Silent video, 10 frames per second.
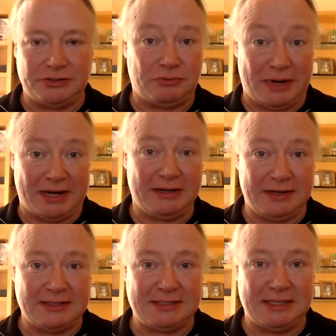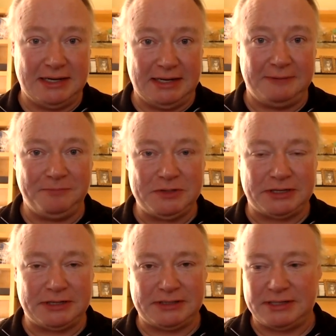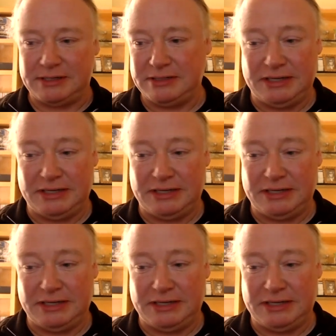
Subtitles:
to recognize the need to